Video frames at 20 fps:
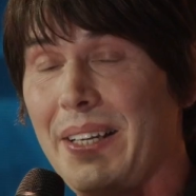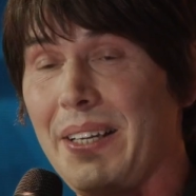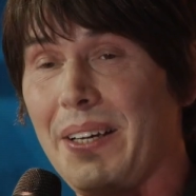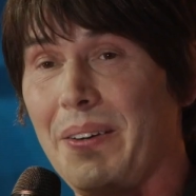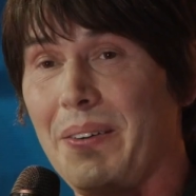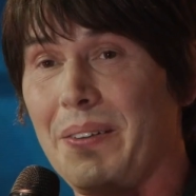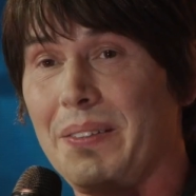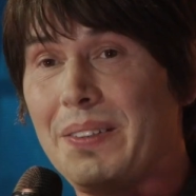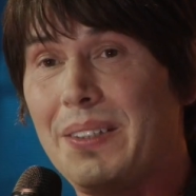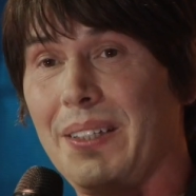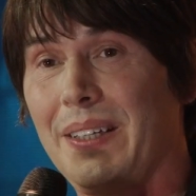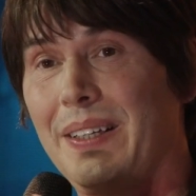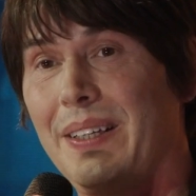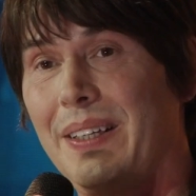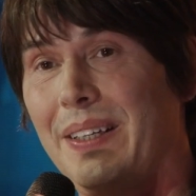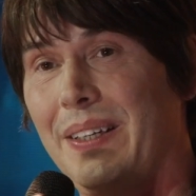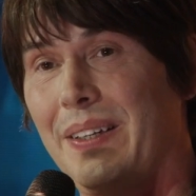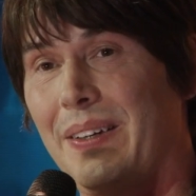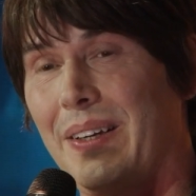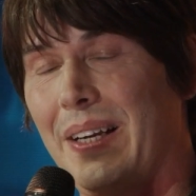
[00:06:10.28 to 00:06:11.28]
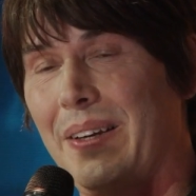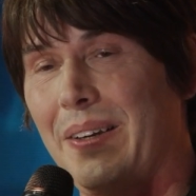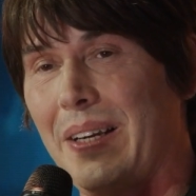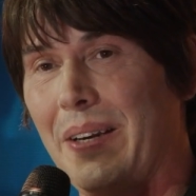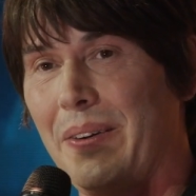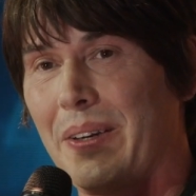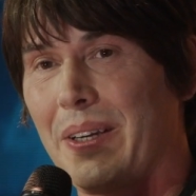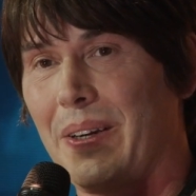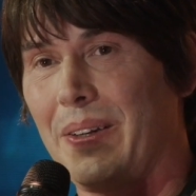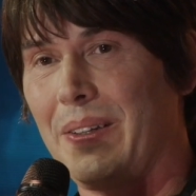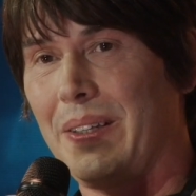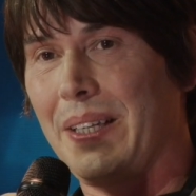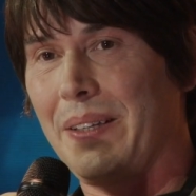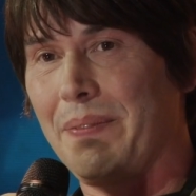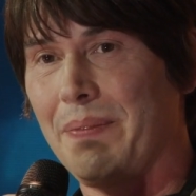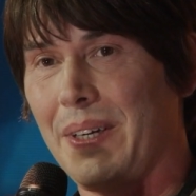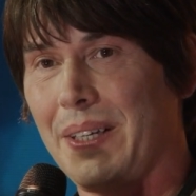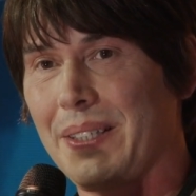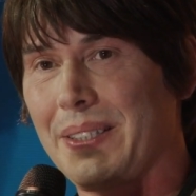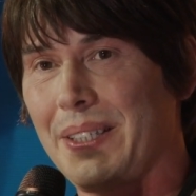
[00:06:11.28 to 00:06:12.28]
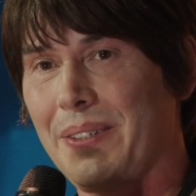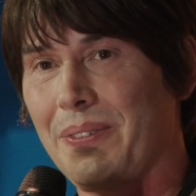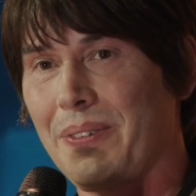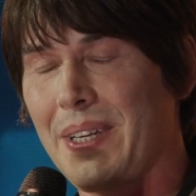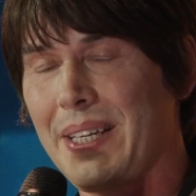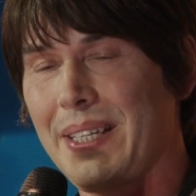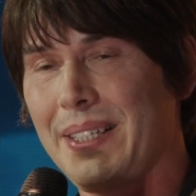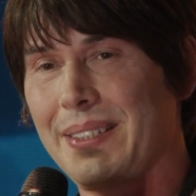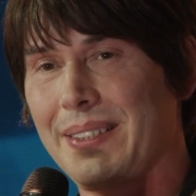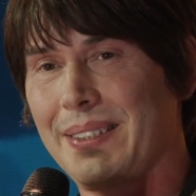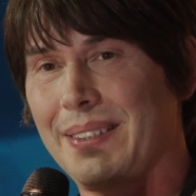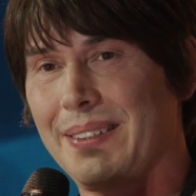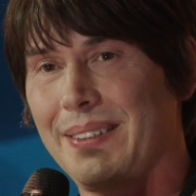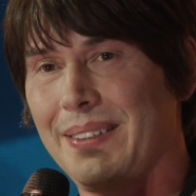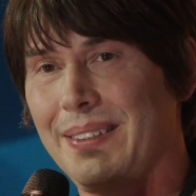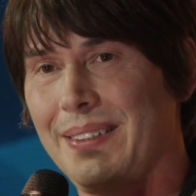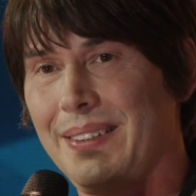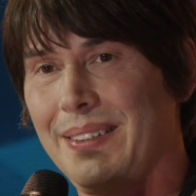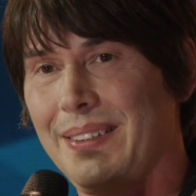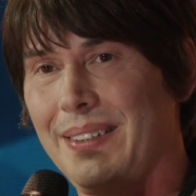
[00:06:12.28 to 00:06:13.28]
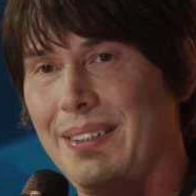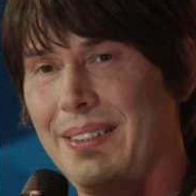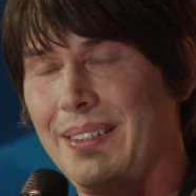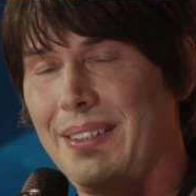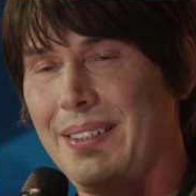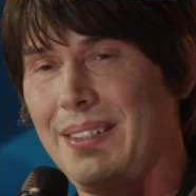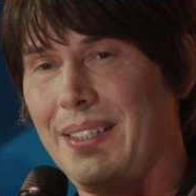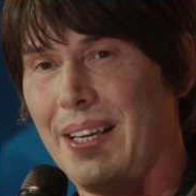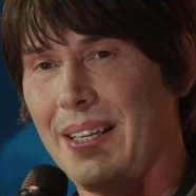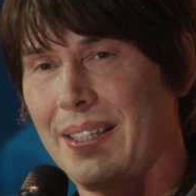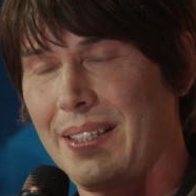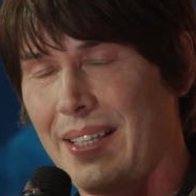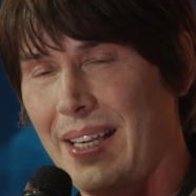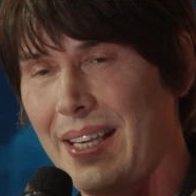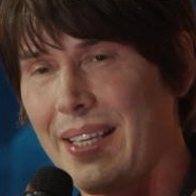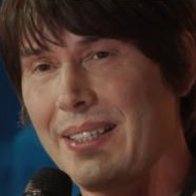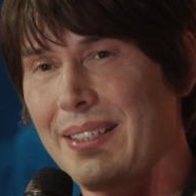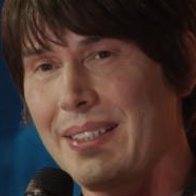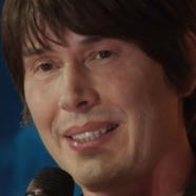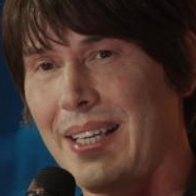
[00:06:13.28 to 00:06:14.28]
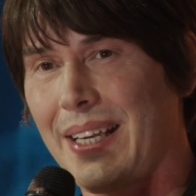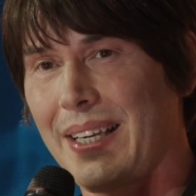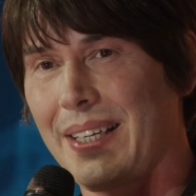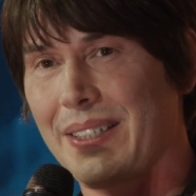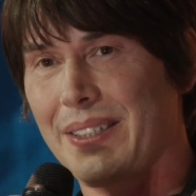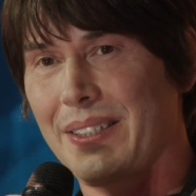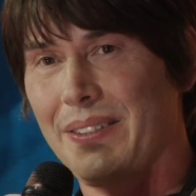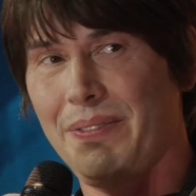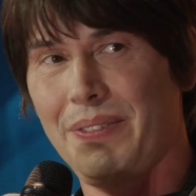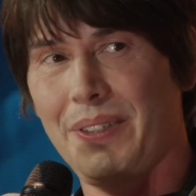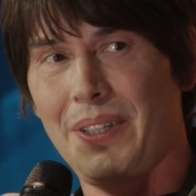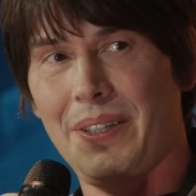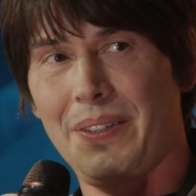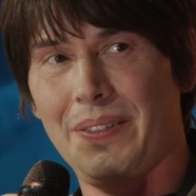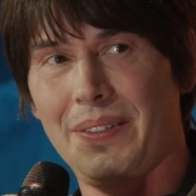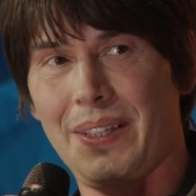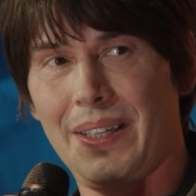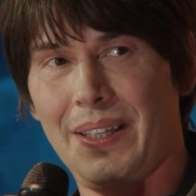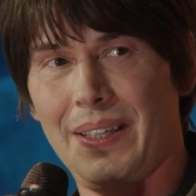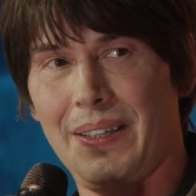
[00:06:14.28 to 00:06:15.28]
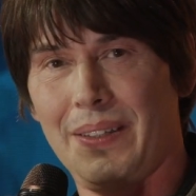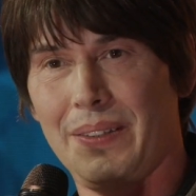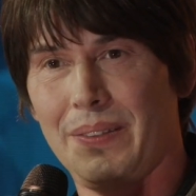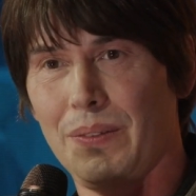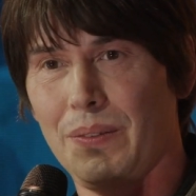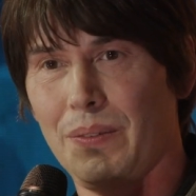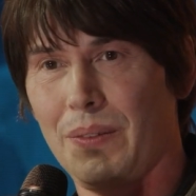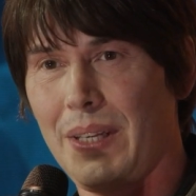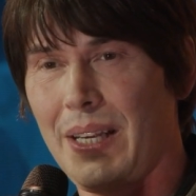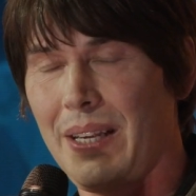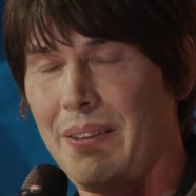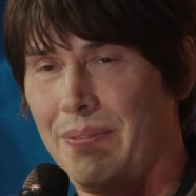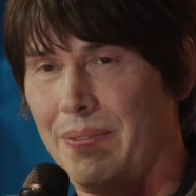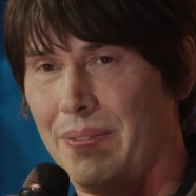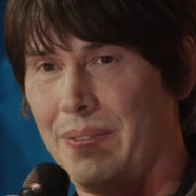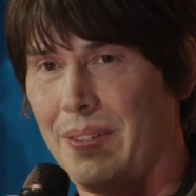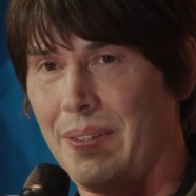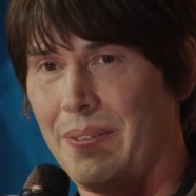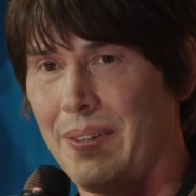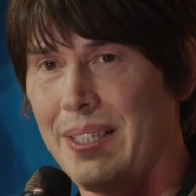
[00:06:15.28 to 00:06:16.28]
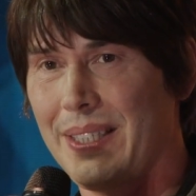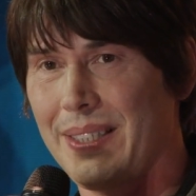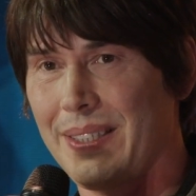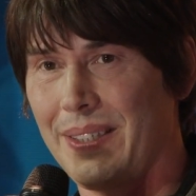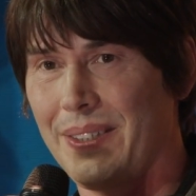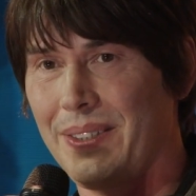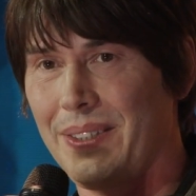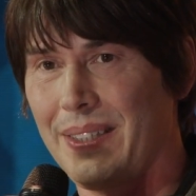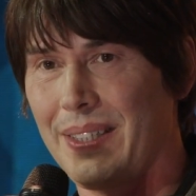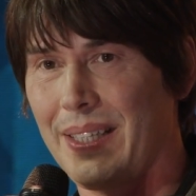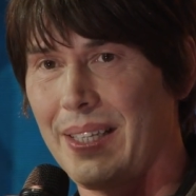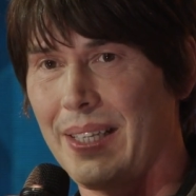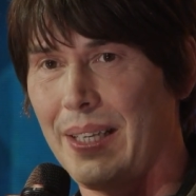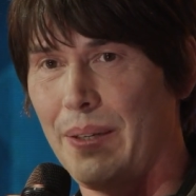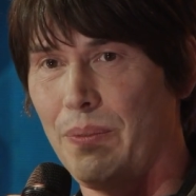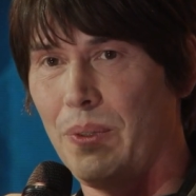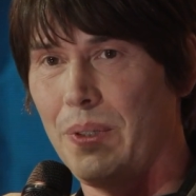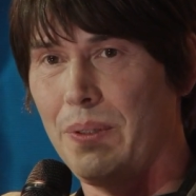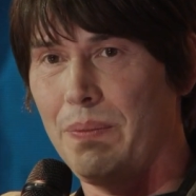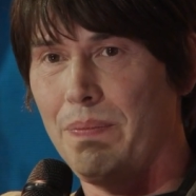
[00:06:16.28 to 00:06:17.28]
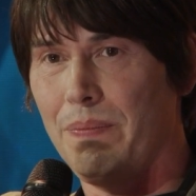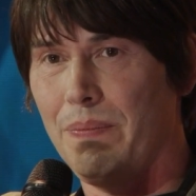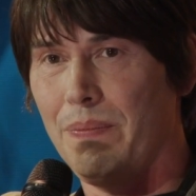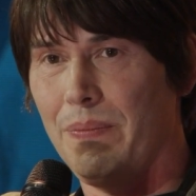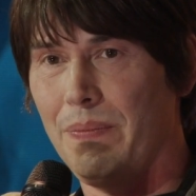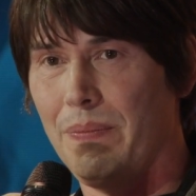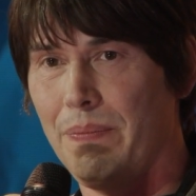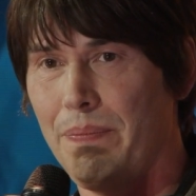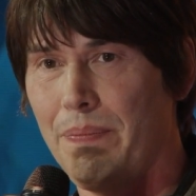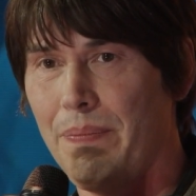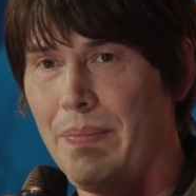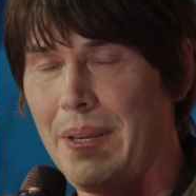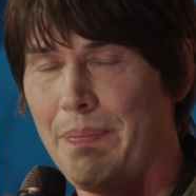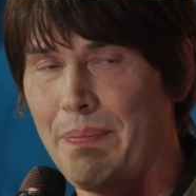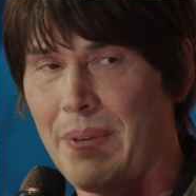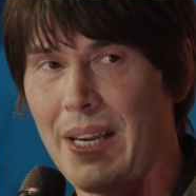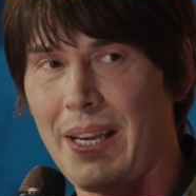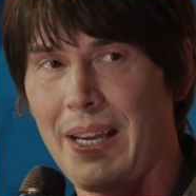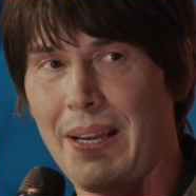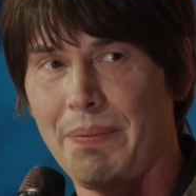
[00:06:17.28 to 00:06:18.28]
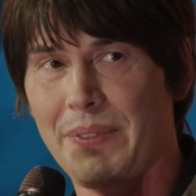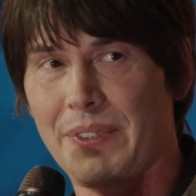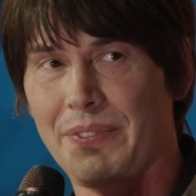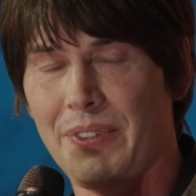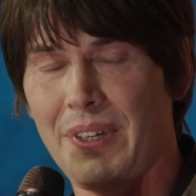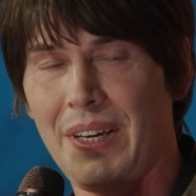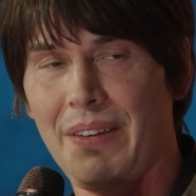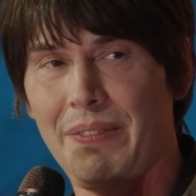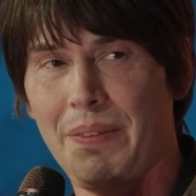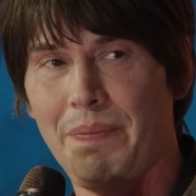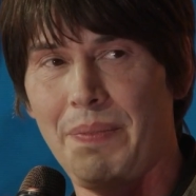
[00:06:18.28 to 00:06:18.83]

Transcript: know, you know, our colleague Martin Rees, I think, takes the view that if there is such a thing, it would be perhaps forever